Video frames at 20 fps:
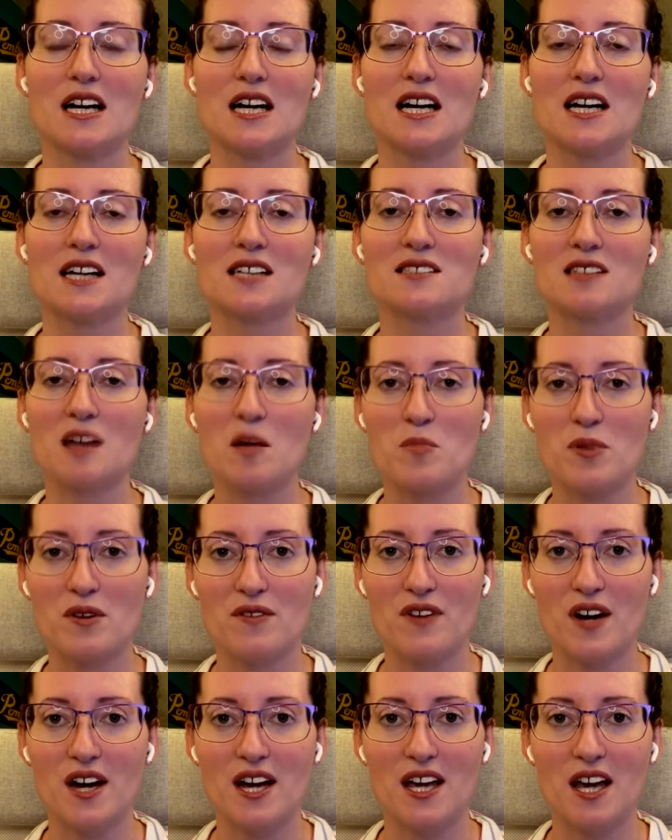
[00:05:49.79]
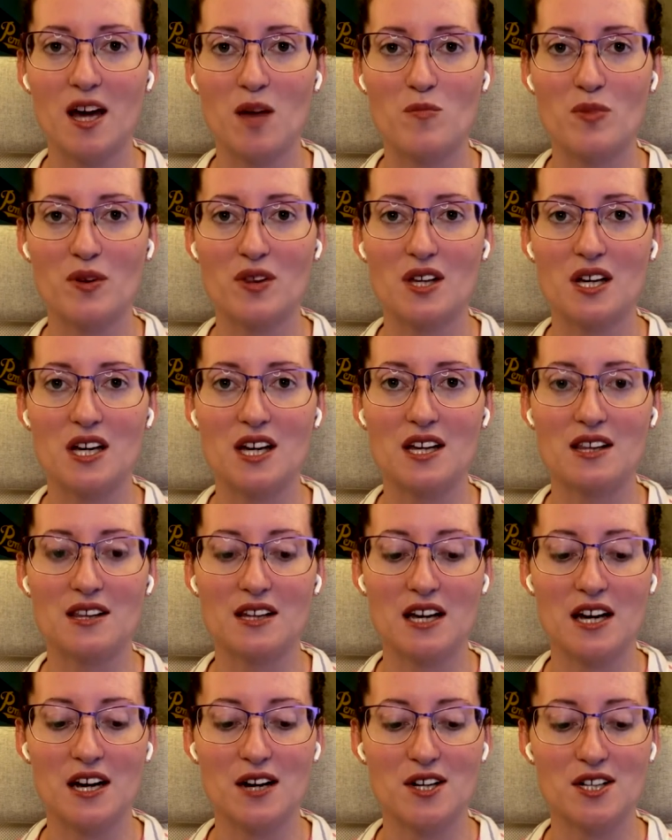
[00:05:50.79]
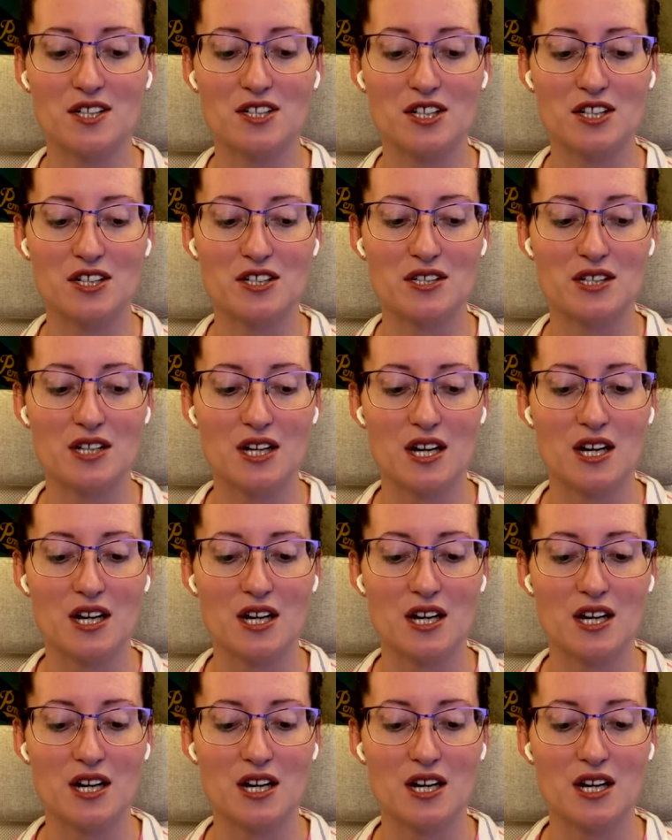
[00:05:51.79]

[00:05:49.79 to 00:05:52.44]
exemplifying empathy in the characters,